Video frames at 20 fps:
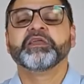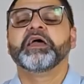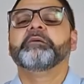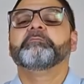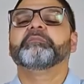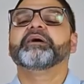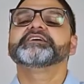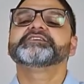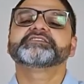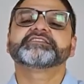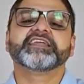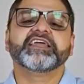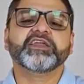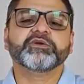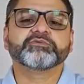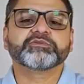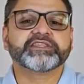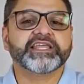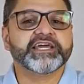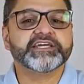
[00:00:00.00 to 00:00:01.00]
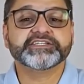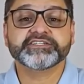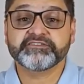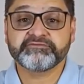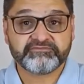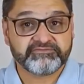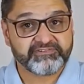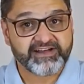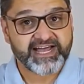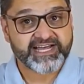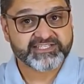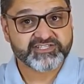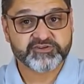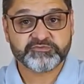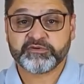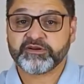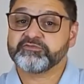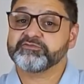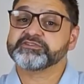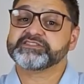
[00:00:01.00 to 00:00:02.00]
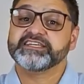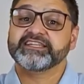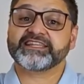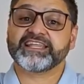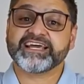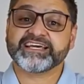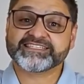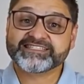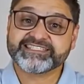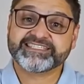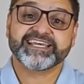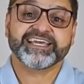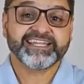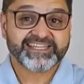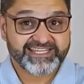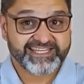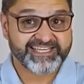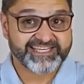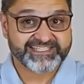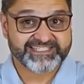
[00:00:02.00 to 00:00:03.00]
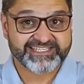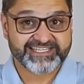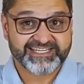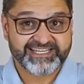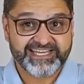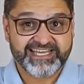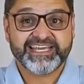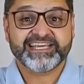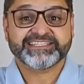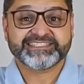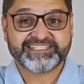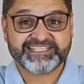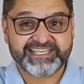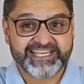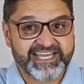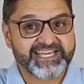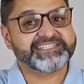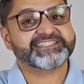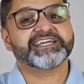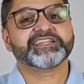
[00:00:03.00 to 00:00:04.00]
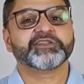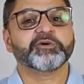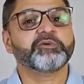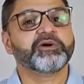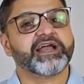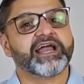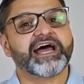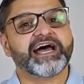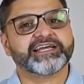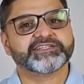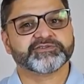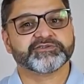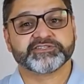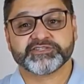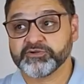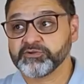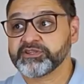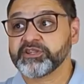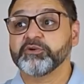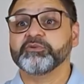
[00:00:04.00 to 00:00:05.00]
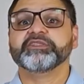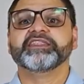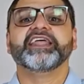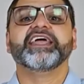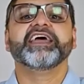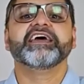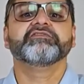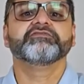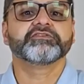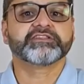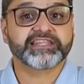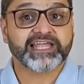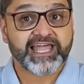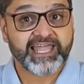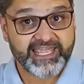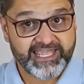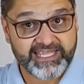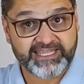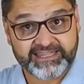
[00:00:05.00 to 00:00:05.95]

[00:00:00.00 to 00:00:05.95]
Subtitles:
But there's an easy test for you to be sure if this is what's going on, if your nerve is irritated.